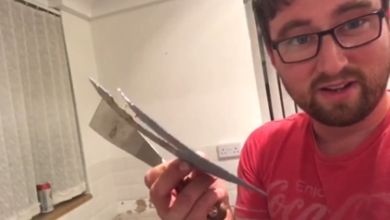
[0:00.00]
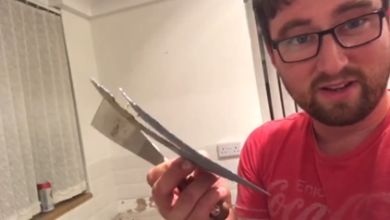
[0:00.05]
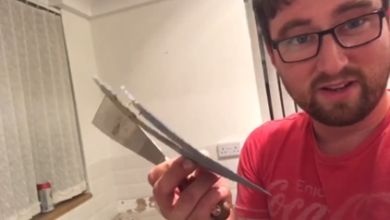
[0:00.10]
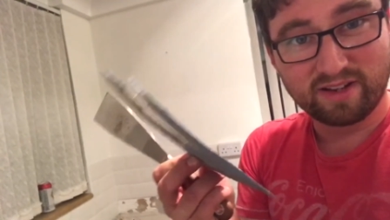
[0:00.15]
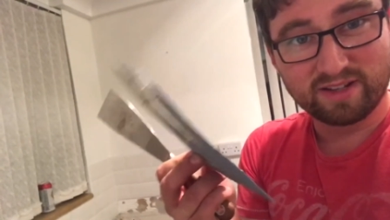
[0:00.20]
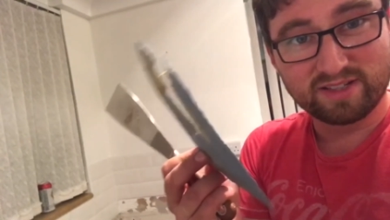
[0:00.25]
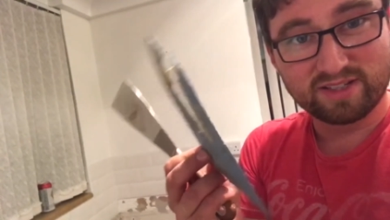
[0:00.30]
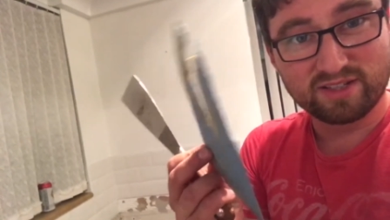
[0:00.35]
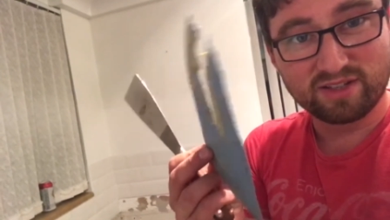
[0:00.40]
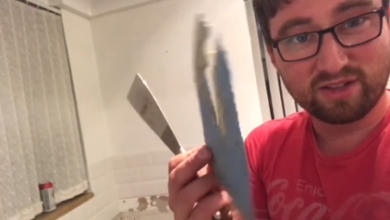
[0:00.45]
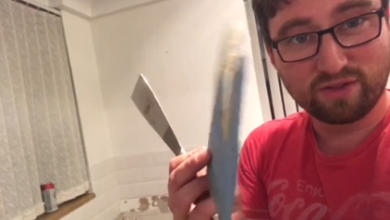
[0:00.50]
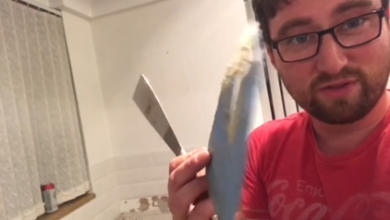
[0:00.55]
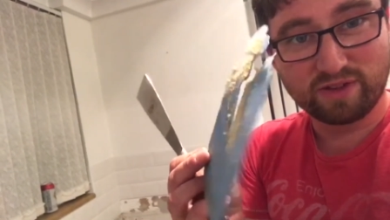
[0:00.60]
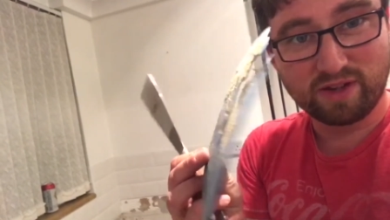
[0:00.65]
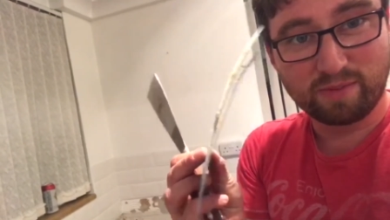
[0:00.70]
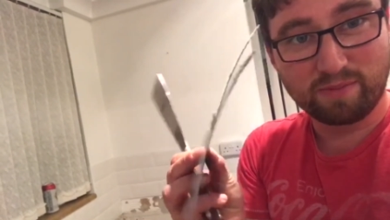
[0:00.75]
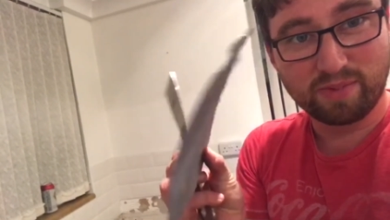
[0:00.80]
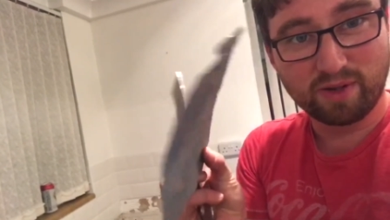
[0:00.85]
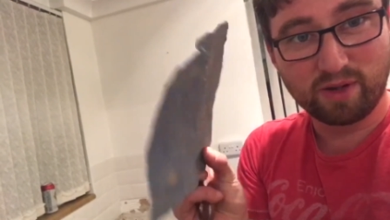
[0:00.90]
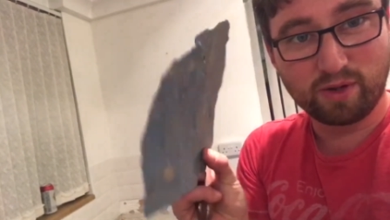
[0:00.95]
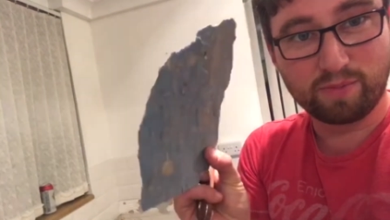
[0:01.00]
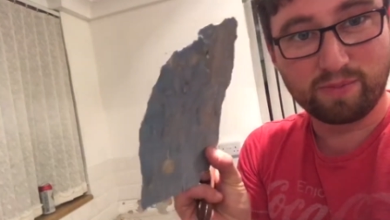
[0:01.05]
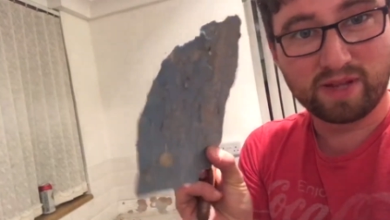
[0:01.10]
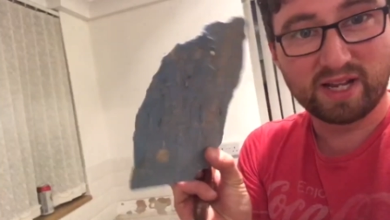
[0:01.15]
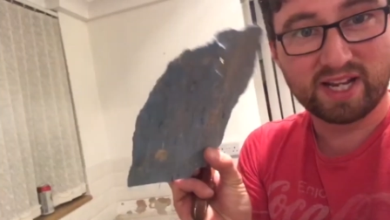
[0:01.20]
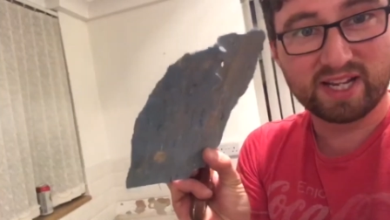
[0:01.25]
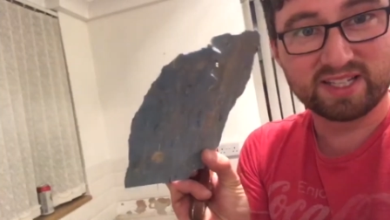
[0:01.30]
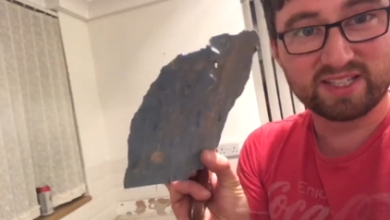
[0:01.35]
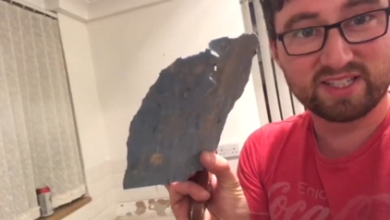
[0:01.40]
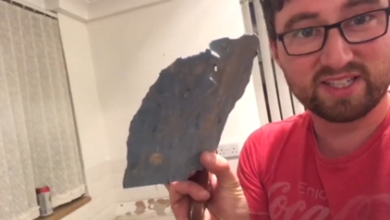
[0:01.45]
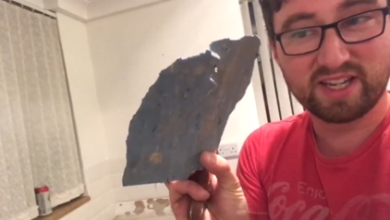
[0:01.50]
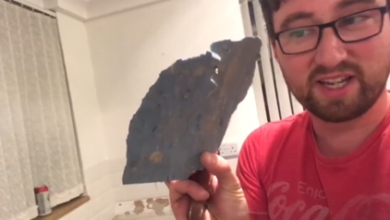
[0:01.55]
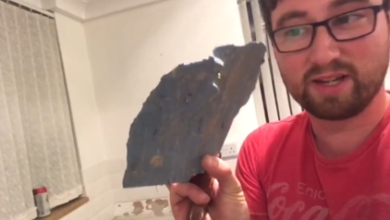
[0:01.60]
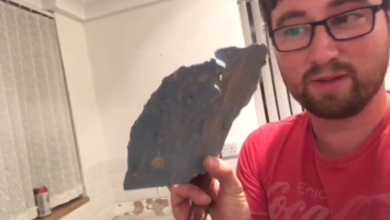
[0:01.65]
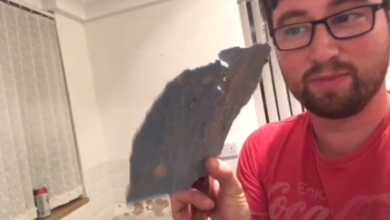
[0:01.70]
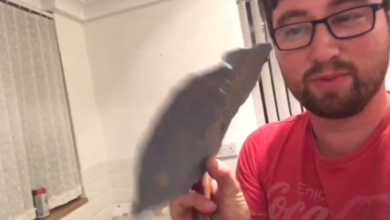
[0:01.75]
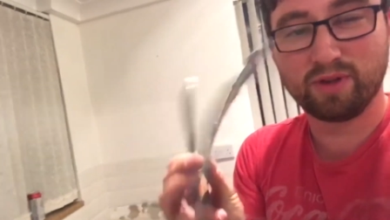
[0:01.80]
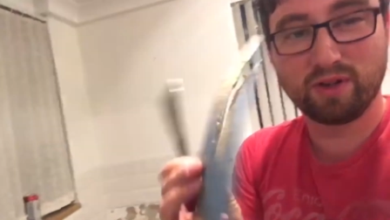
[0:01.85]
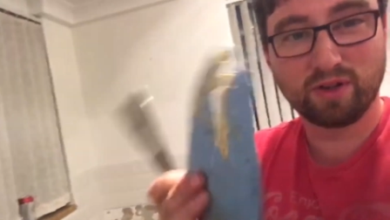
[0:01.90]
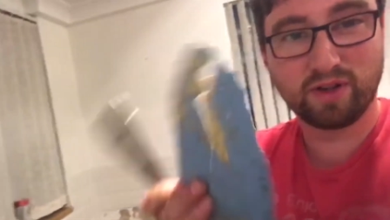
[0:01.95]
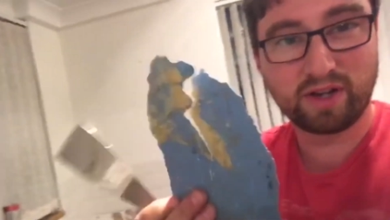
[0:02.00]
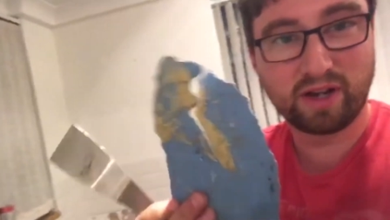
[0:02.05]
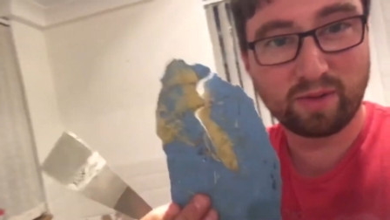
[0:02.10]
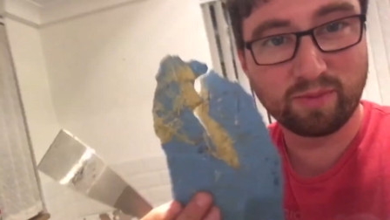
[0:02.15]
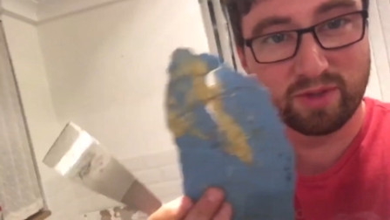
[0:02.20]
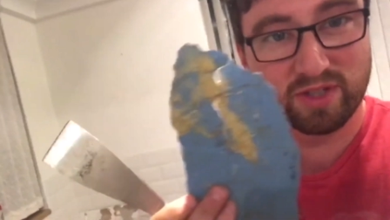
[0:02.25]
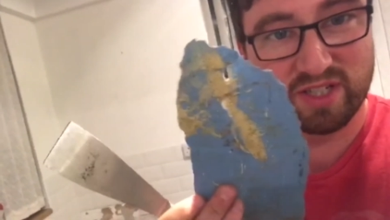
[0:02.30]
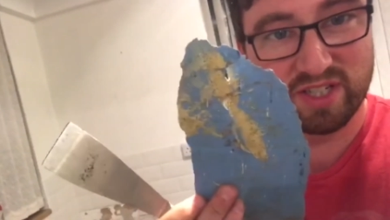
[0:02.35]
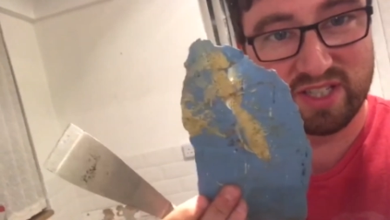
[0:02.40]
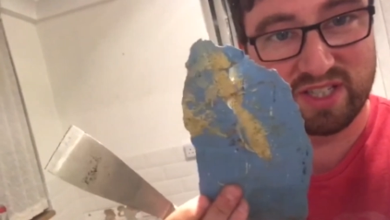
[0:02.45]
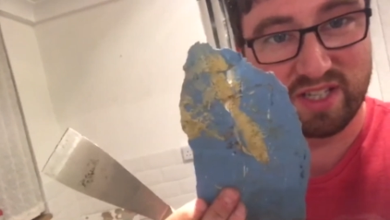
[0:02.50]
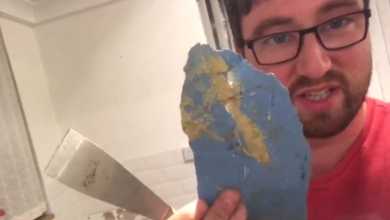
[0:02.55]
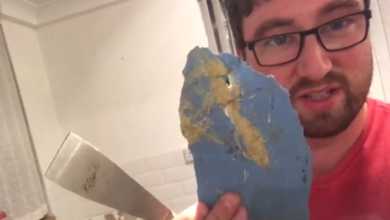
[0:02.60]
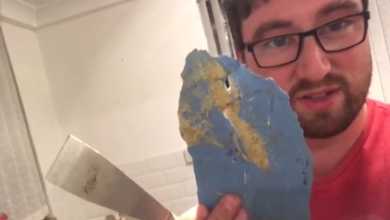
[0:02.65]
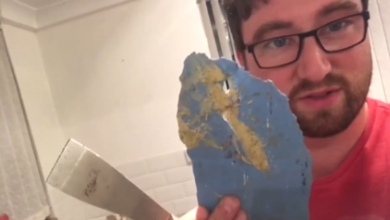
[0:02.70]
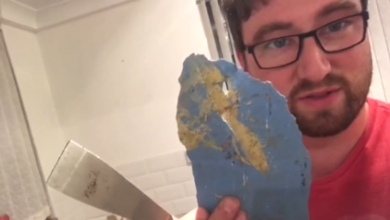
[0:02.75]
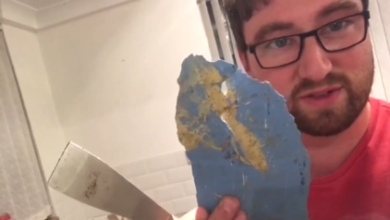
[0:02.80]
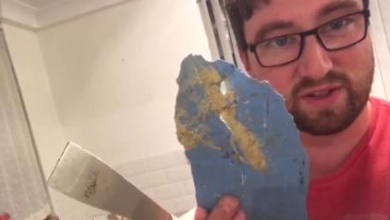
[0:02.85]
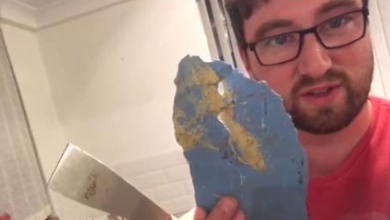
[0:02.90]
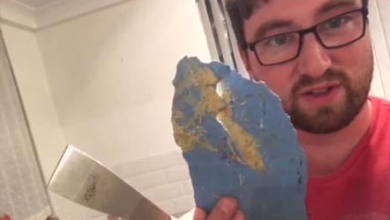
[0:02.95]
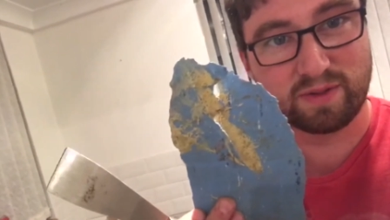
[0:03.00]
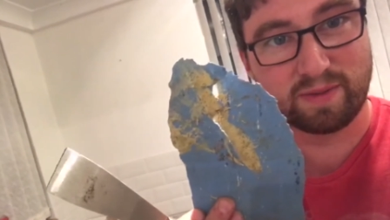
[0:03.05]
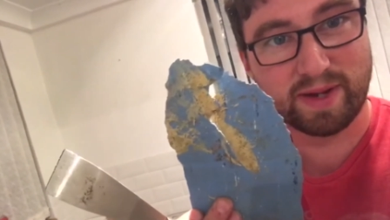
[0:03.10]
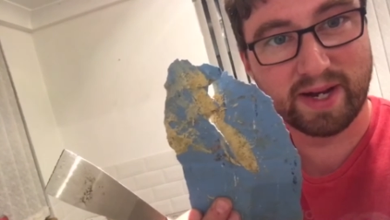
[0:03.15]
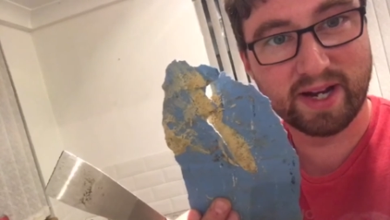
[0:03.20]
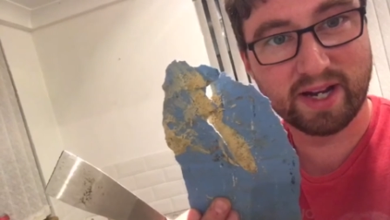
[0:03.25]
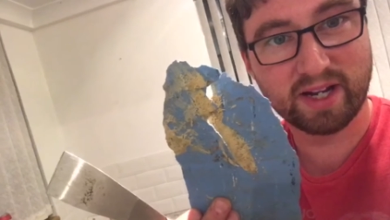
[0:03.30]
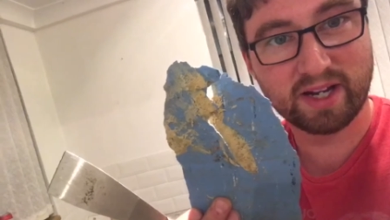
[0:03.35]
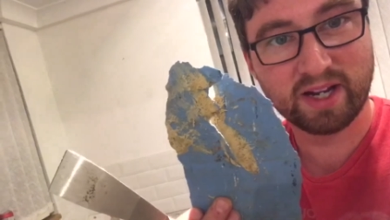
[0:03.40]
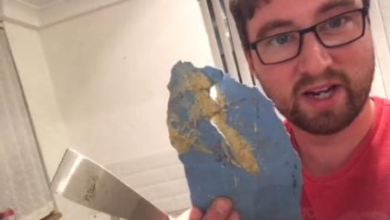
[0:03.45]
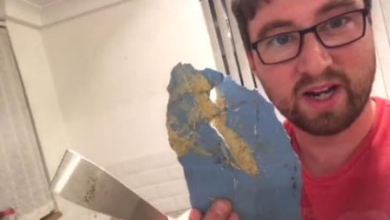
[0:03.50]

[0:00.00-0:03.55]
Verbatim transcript: this lovely blue plastic, but look how much adhesive's on the back.